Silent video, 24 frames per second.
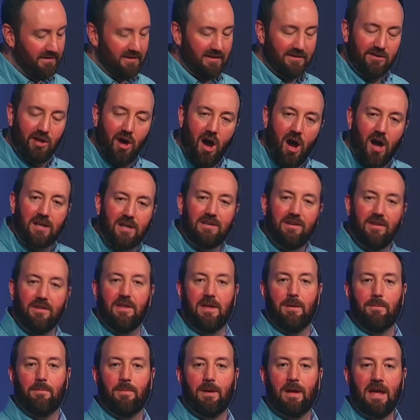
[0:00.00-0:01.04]
to talk to
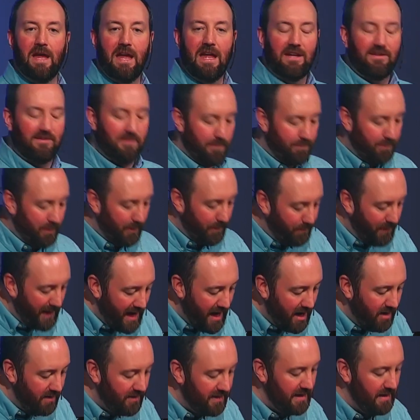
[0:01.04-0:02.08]
them, to
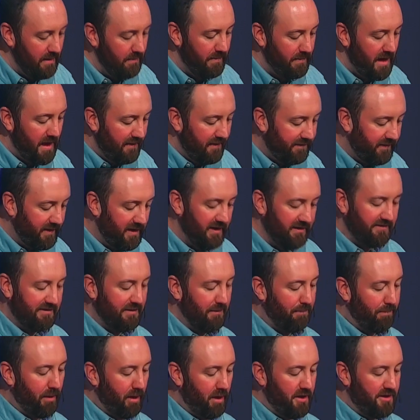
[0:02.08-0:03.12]
prepare them for his
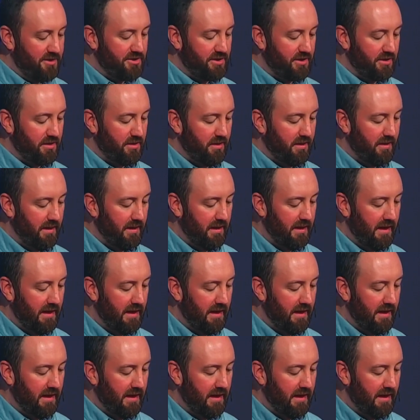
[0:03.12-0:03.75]
departure.